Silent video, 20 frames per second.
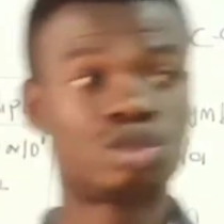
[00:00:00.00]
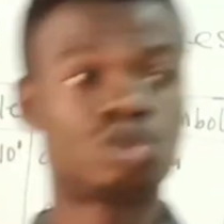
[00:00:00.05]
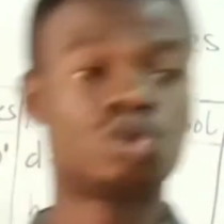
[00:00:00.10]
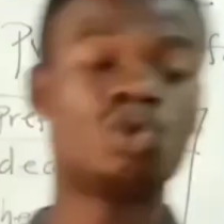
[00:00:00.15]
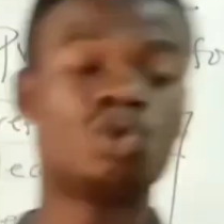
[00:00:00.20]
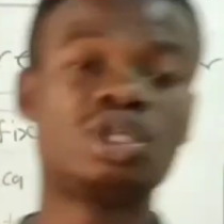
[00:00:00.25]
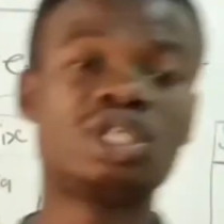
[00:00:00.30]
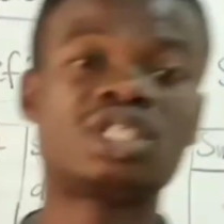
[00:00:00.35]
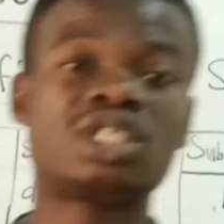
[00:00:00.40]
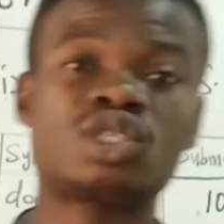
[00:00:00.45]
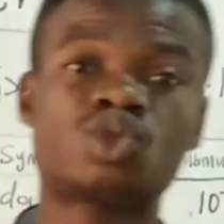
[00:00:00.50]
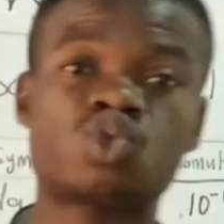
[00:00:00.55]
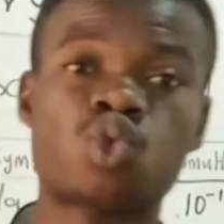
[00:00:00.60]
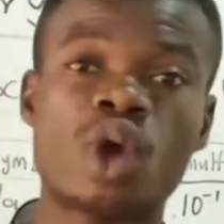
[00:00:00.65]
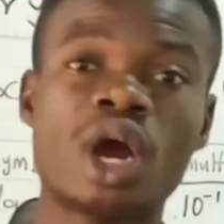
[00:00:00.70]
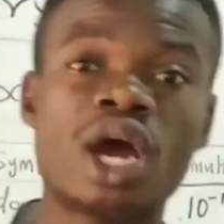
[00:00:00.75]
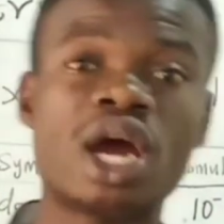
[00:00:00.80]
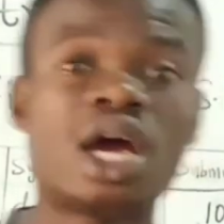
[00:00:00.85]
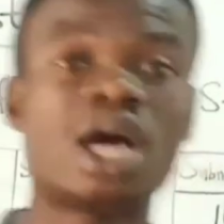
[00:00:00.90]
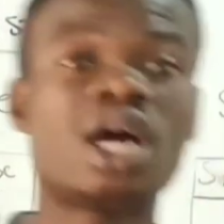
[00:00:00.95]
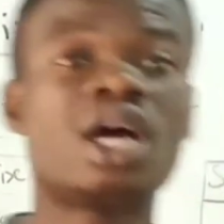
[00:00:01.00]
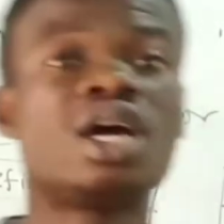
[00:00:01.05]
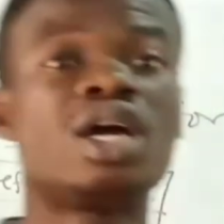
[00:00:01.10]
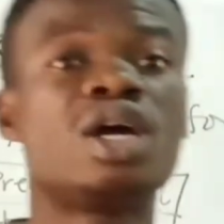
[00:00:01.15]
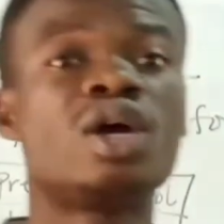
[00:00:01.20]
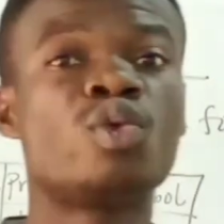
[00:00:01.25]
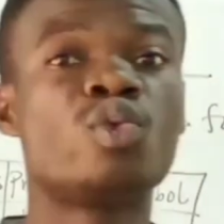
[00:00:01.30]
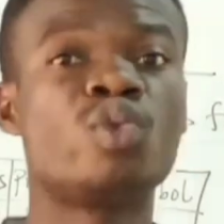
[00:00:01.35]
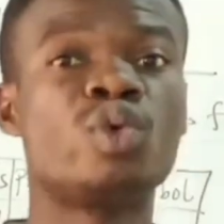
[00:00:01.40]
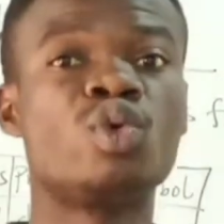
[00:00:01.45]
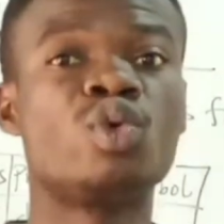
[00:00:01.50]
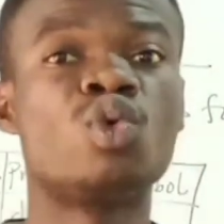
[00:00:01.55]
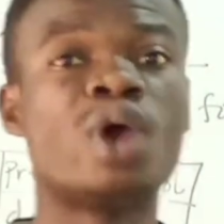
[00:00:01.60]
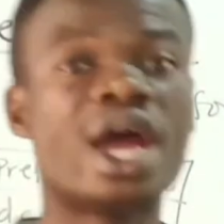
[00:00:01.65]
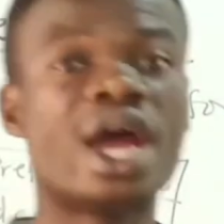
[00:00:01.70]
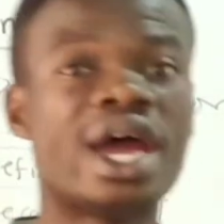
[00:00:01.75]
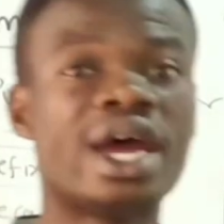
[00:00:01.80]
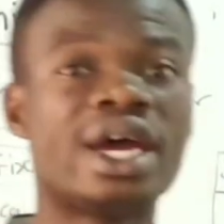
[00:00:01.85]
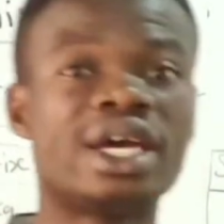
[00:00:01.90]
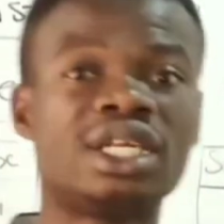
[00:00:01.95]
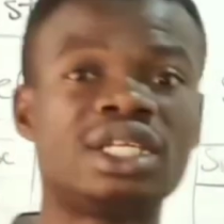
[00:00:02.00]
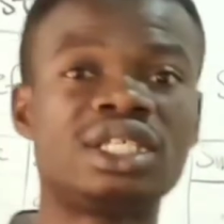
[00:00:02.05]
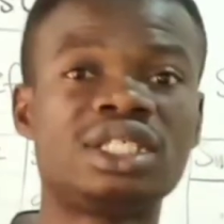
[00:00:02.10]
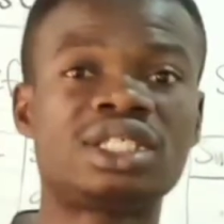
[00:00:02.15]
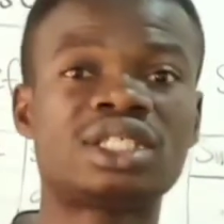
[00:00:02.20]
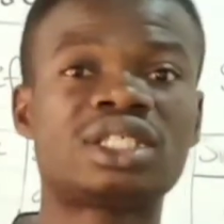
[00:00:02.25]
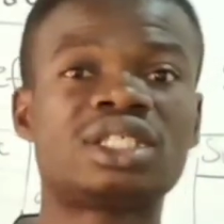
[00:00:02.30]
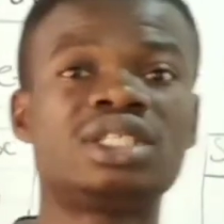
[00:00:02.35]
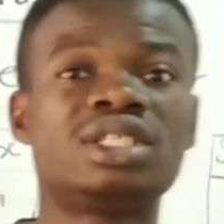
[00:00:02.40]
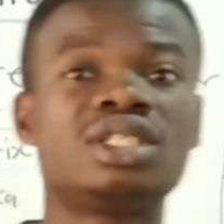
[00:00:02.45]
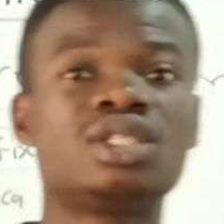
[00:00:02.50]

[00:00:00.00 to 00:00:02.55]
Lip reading: So this is where we will end